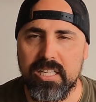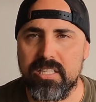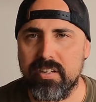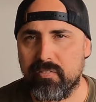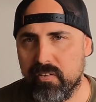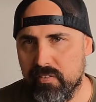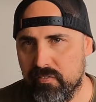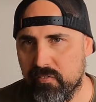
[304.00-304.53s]

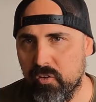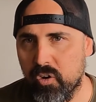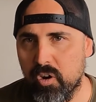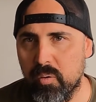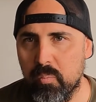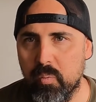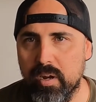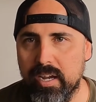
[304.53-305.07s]
different
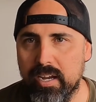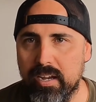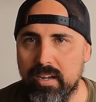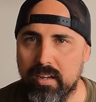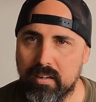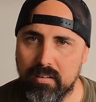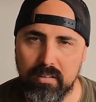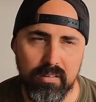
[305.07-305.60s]
form
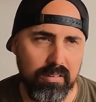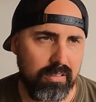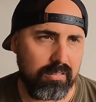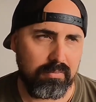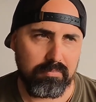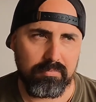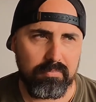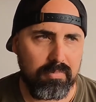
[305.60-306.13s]
where
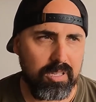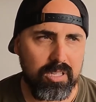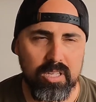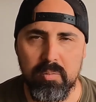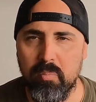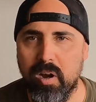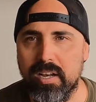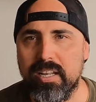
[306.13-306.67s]

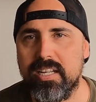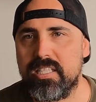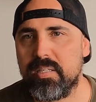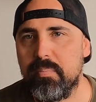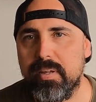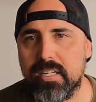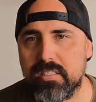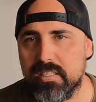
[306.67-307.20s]
you might need to
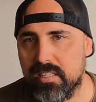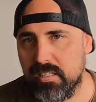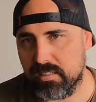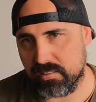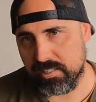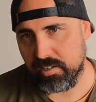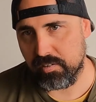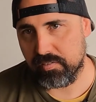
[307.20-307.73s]
mix it
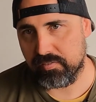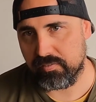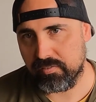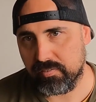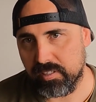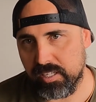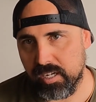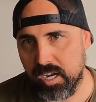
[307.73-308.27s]
yourself,
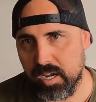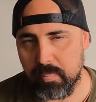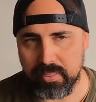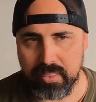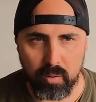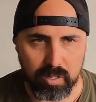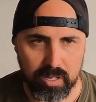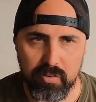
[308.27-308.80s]
you know, but
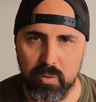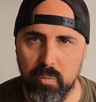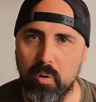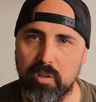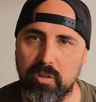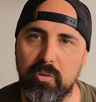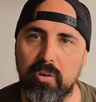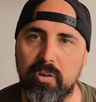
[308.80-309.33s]
they'll give you all
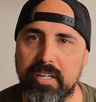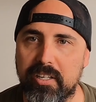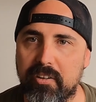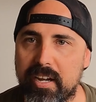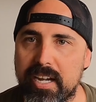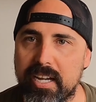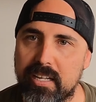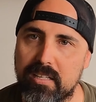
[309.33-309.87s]
the raw
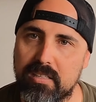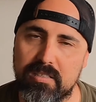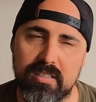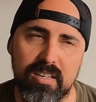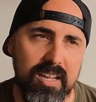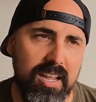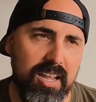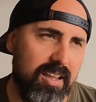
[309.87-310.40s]
ingredients.
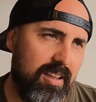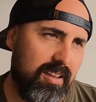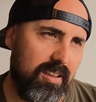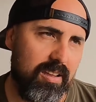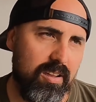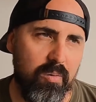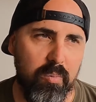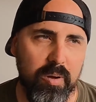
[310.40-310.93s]

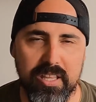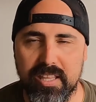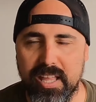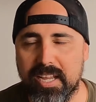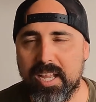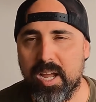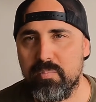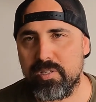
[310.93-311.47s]
Whether
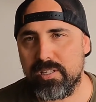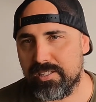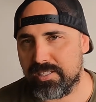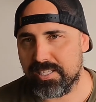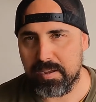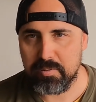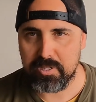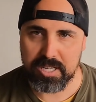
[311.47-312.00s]
that comes in the
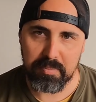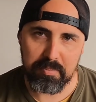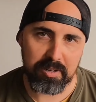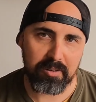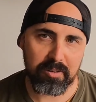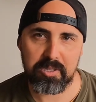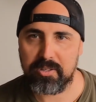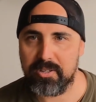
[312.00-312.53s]
same shipment
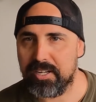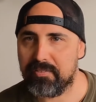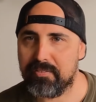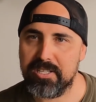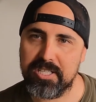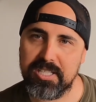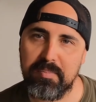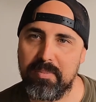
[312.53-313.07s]
or two
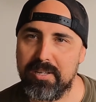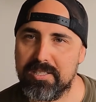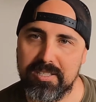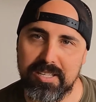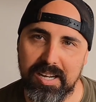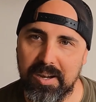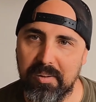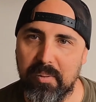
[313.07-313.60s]
different shipments,
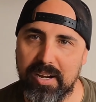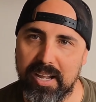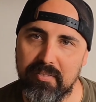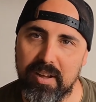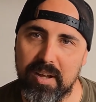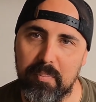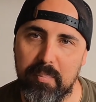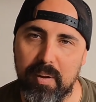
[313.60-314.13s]
you know,
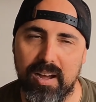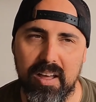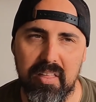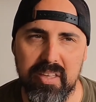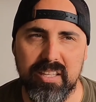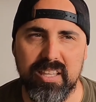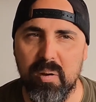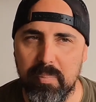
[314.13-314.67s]
whatever. But I
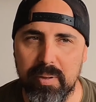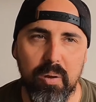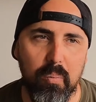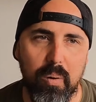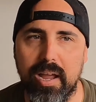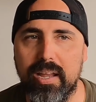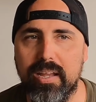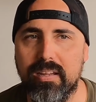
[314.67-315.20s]
think there'll be a
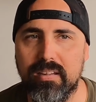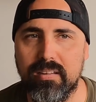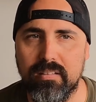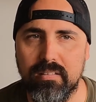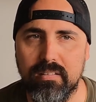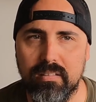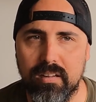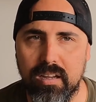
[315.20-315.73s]
way
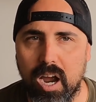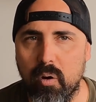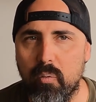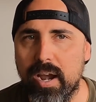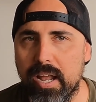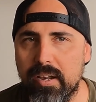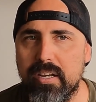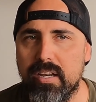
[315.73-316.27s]

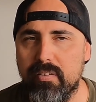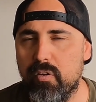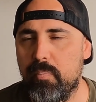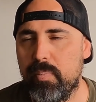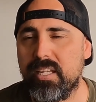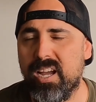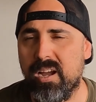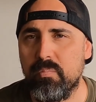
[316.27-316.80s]
around it if it
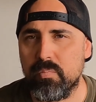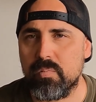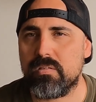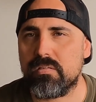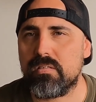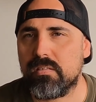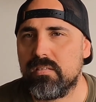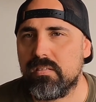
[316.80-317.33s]

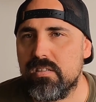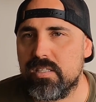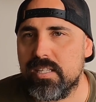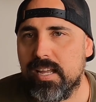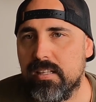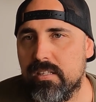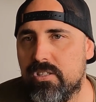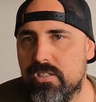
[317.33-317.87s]
becomes
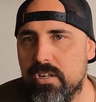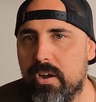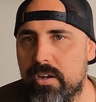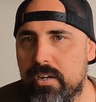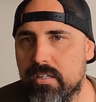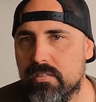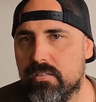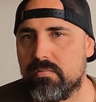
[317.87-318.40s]
set in
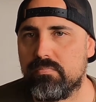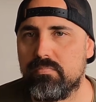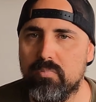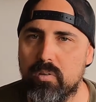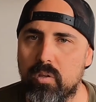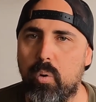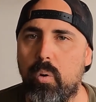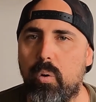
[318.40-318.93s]
stone as
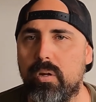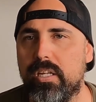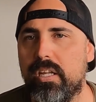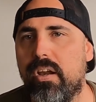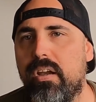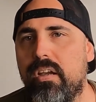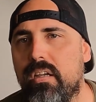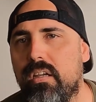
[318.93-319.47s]
law, you know.